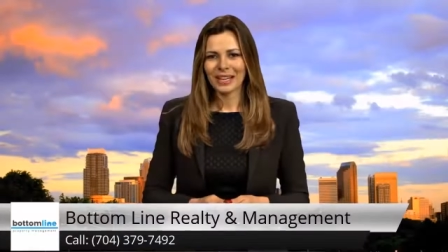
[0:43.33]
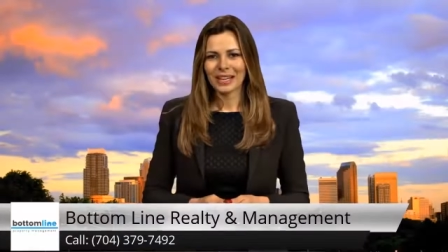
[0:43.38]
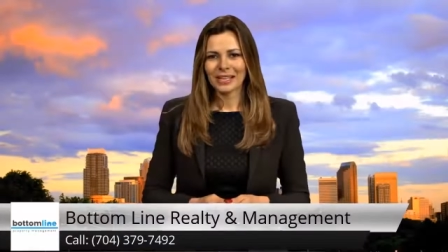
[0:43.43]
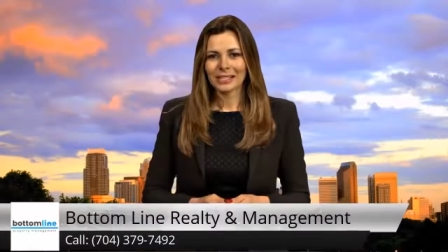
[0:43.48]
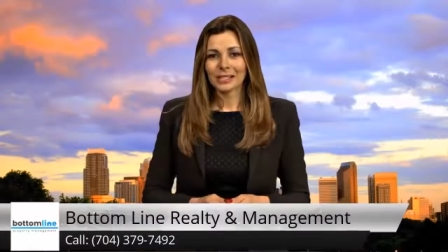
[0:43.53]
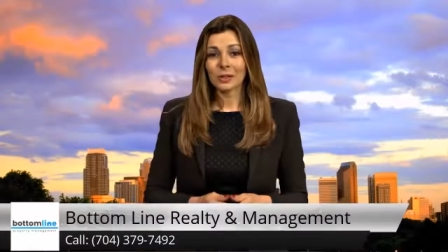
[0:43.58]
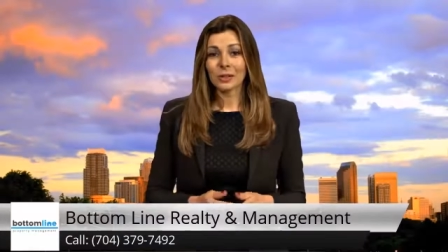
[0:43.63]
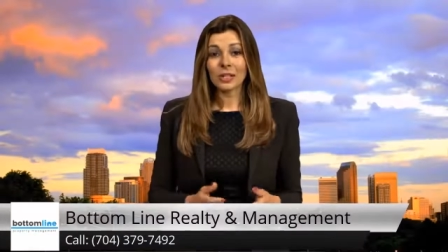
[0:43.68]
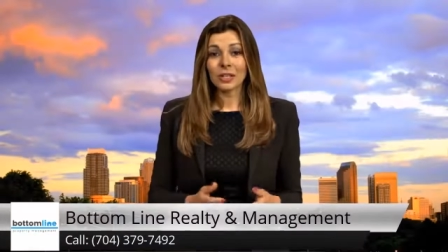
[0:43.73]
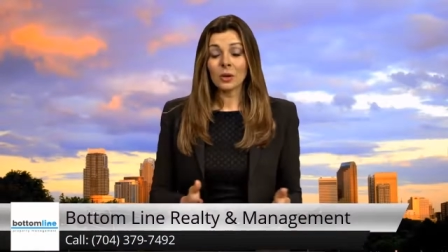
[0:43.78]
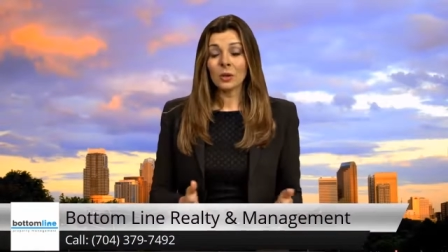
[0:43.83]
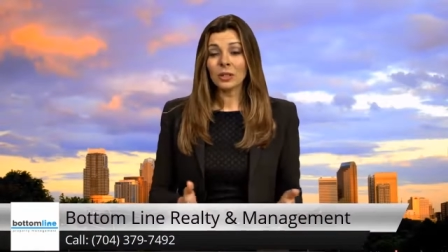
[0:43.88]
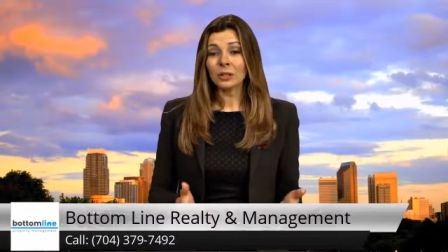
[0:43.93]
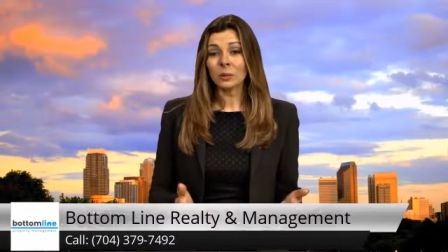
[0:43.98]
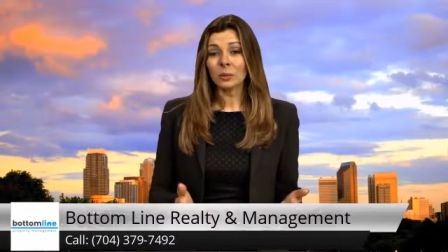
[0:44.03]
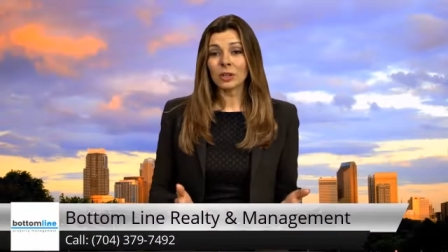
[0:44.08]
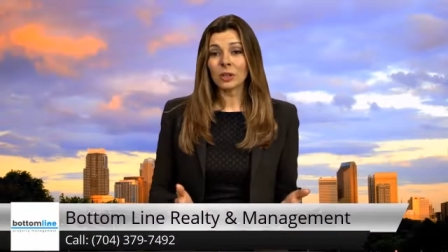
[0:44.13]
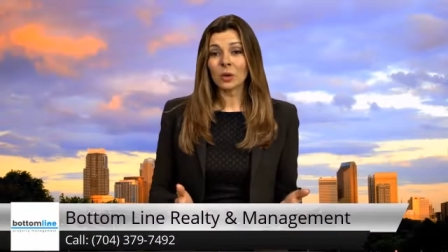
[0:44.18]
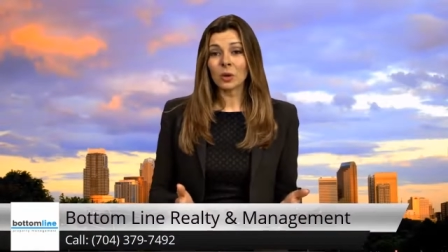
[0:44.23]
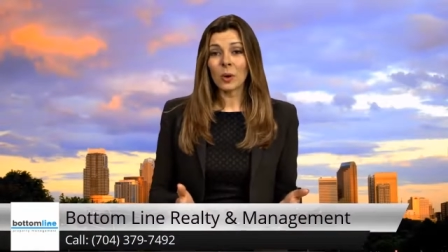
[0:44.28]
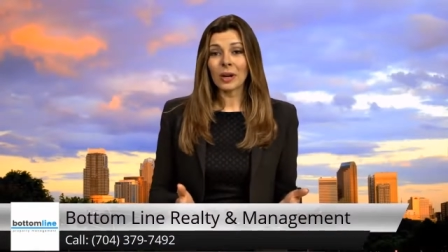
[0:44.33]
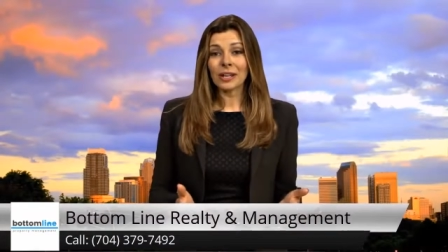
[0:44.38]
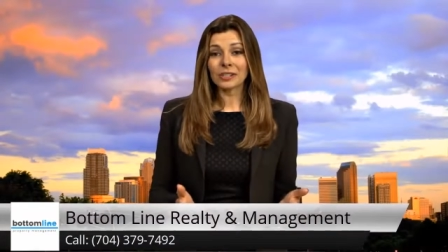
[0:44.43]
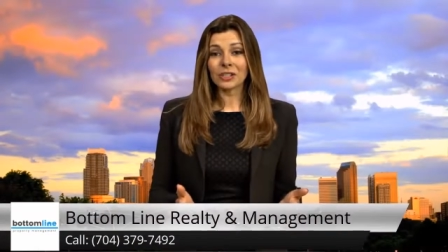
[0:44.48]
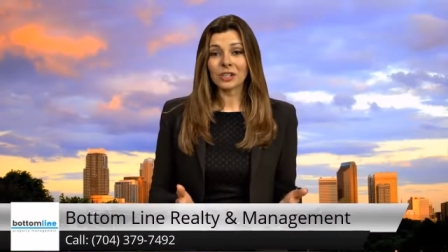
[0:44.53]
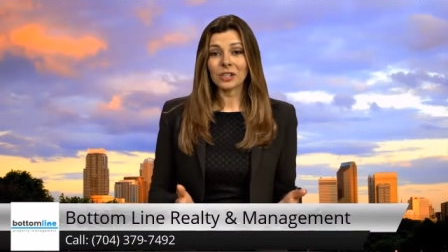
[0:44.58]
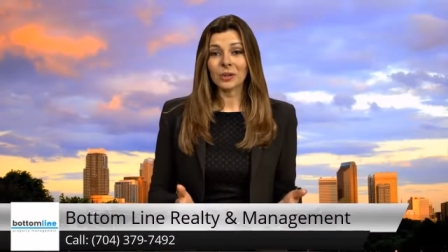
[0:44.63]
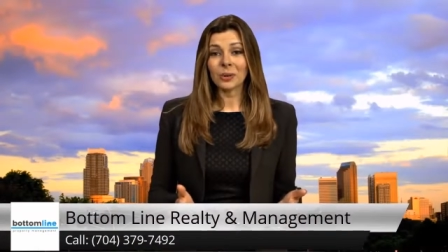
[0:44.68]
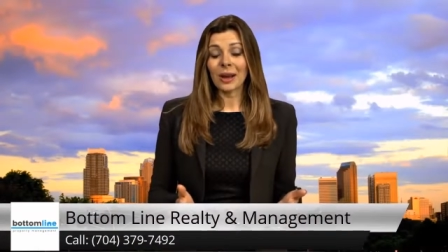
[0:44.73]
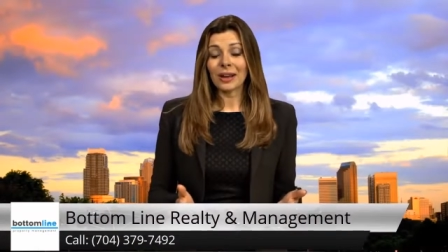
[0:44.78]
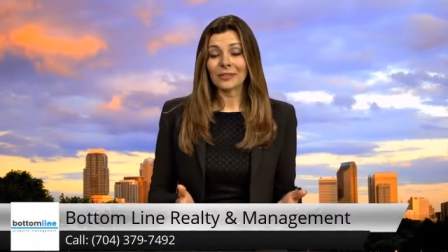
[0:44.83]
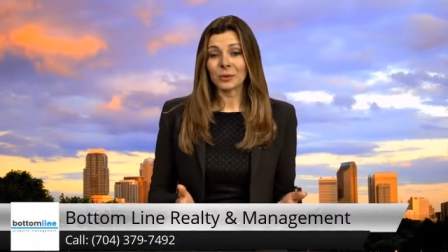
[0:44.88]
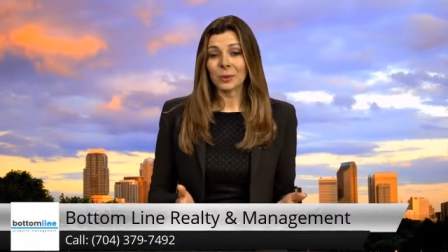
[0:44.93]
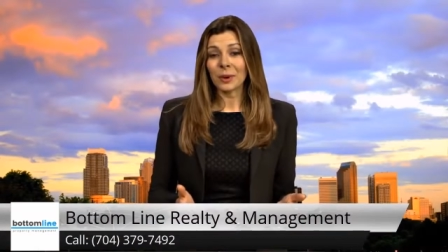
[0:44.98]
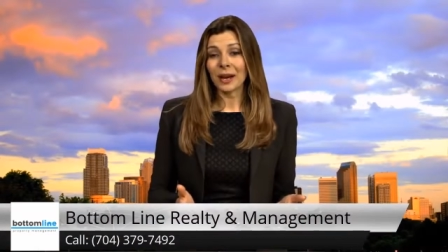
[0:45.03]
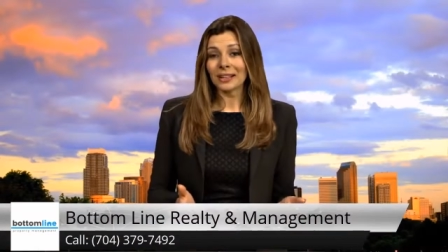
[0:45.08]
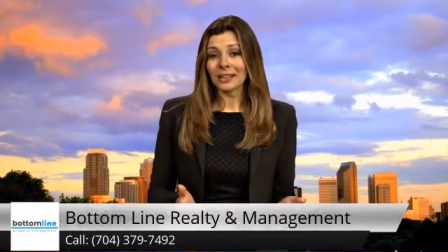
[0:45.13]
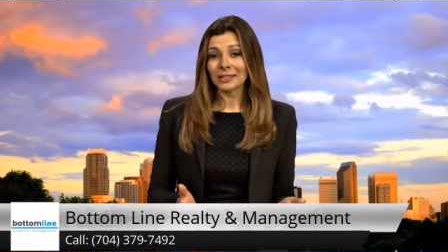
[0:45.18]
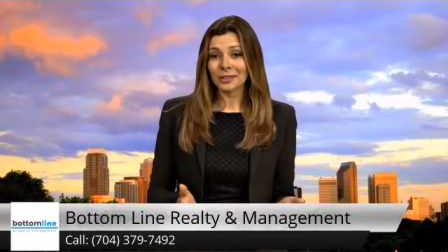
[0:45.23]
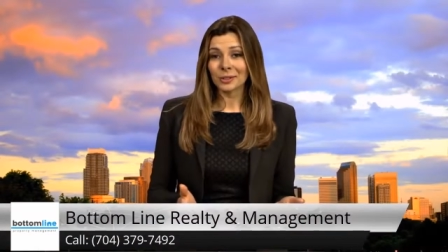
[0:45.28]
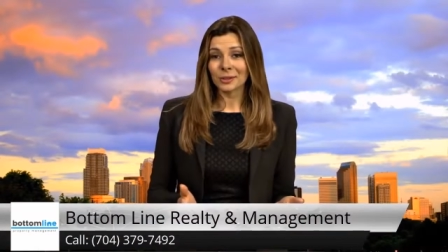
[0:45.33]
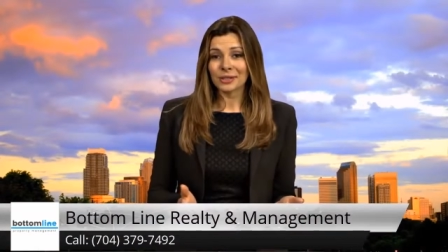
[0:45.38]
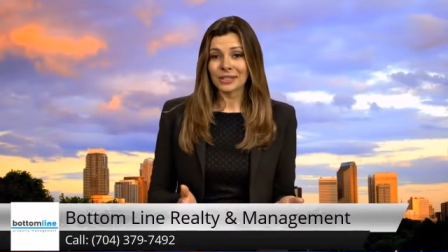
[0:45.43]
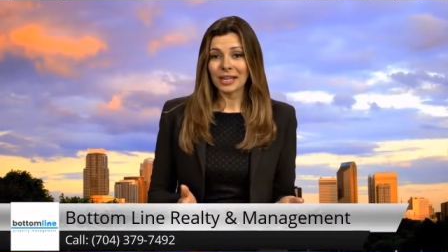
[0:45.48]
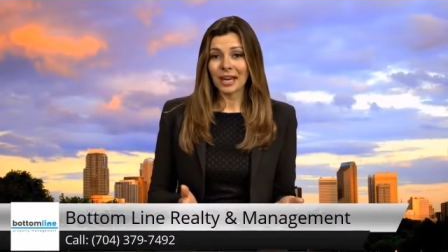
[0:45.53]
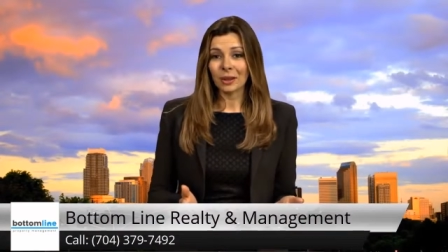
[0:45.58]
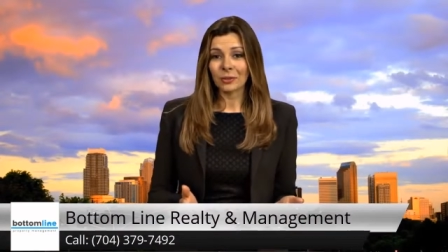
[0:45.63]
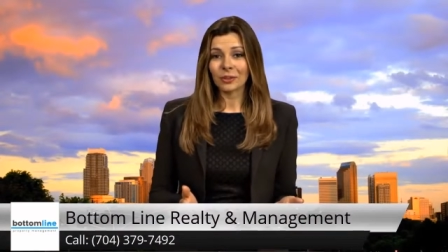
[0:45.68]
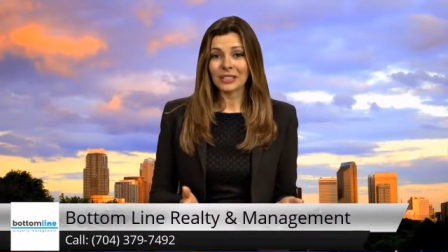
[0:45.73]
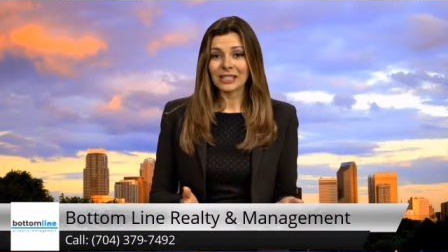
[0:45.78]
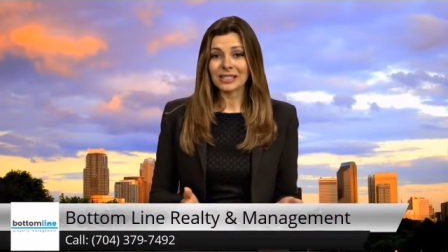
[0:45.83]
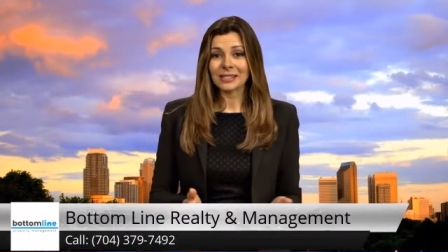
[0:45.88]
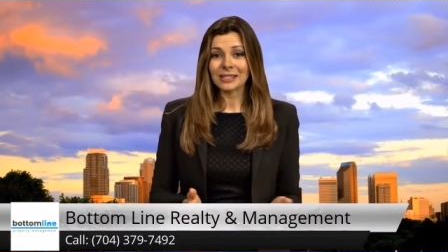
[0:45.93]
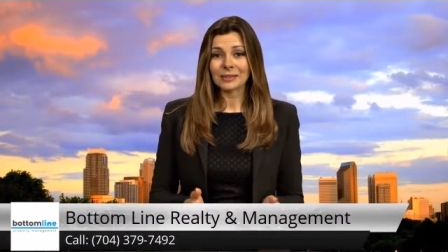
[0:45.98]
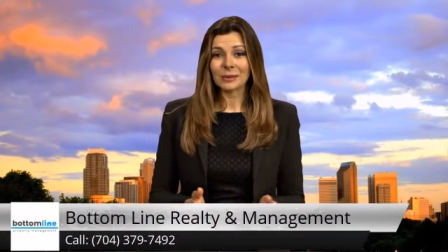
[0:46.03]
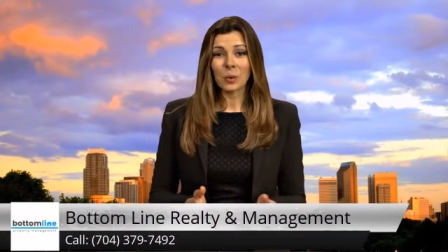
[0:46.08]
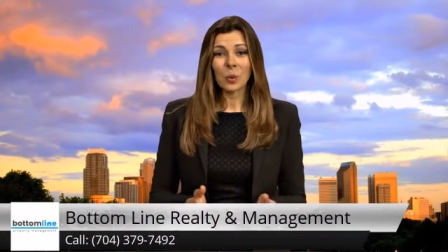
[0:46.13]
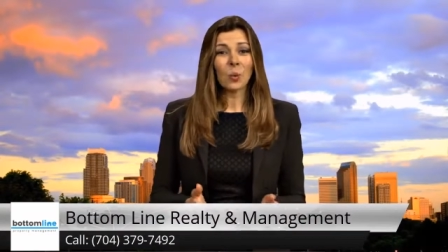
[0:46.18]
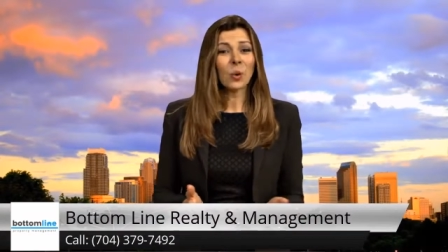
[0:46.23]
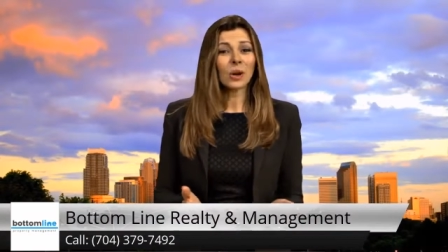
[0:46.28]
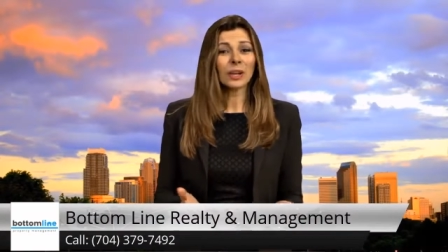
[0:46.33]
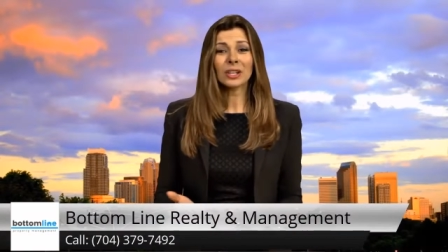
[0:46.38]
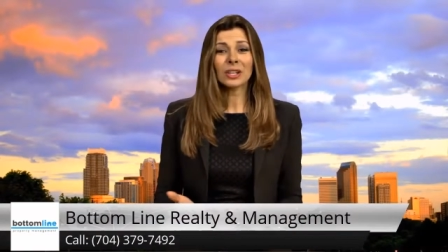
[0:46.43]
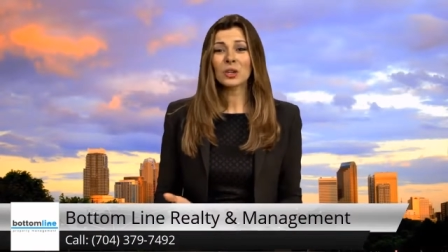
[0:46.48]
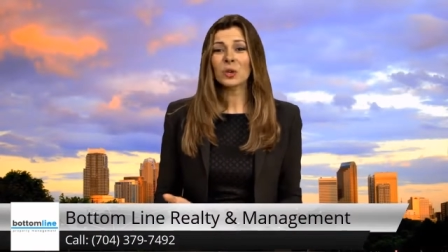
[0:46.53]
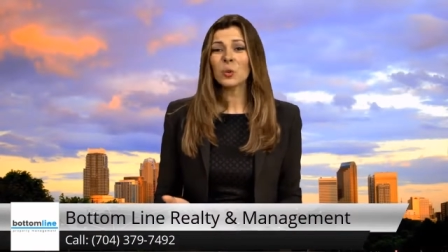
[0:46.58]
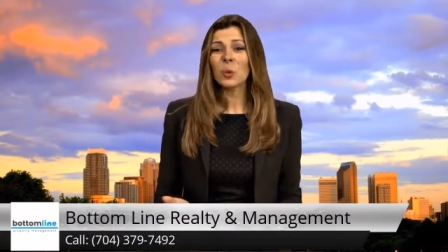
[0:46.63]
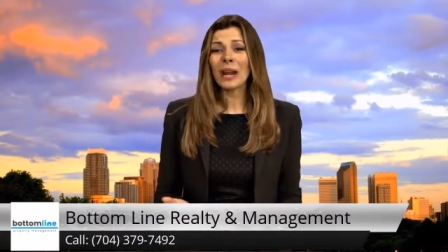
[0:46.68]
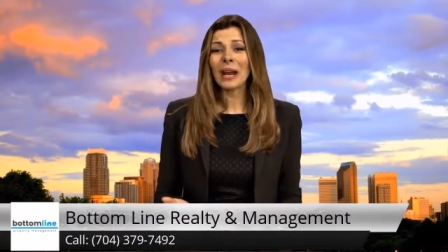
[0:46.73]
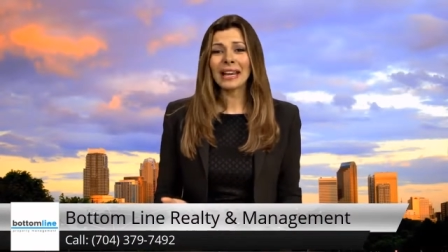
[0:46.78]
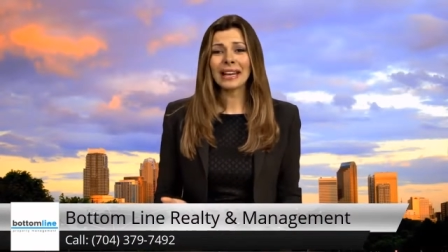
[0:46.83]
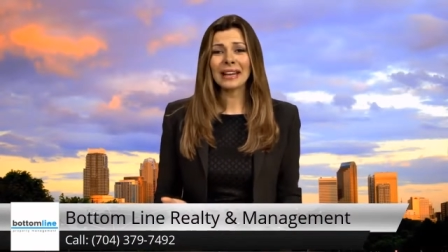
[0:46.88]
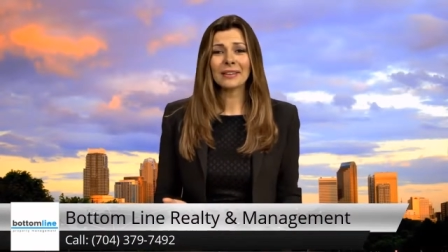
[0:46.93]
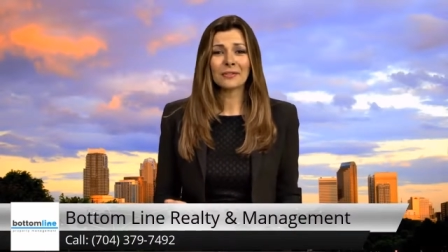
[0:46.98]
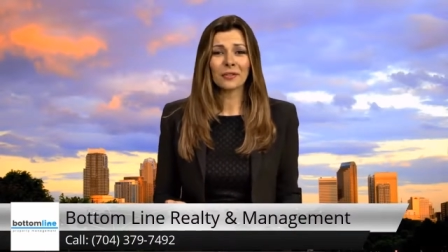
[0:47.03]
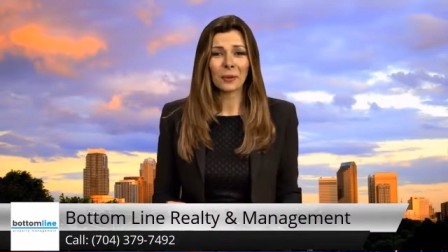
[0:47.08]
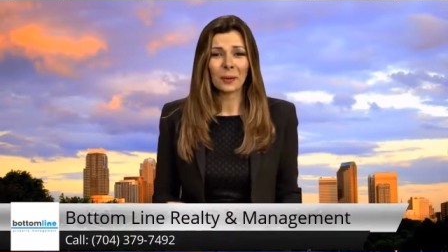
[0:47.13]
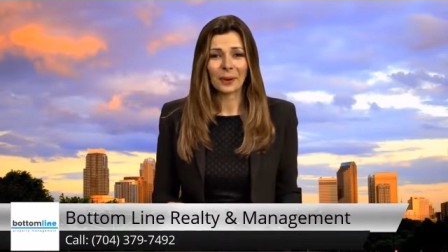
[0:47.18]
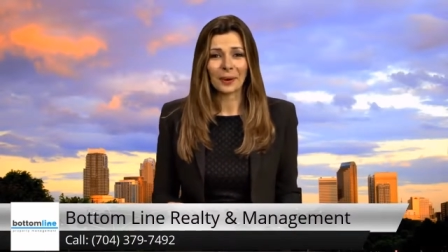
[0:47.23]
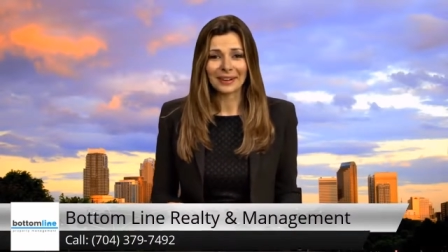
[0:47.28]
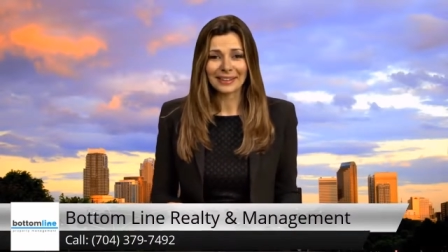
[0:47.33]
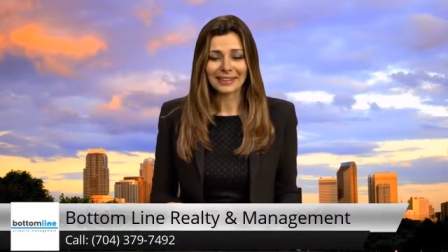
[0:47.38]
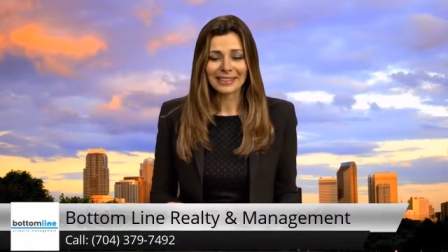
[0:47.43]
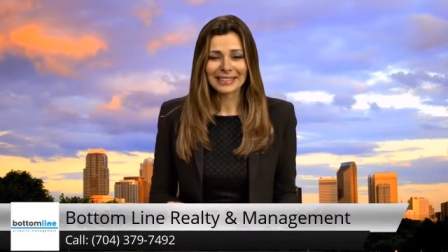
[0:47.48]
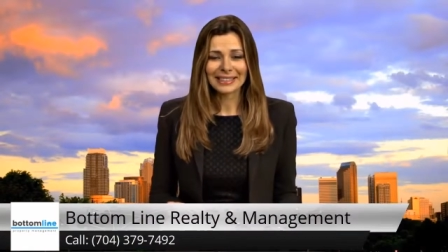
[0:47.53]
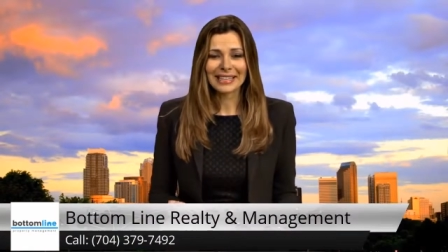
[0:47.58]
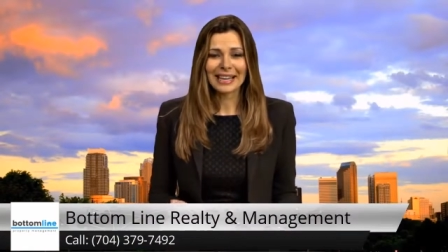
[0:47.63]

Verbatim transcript: So the only real question you have to ask yourself is, what are you waiting for?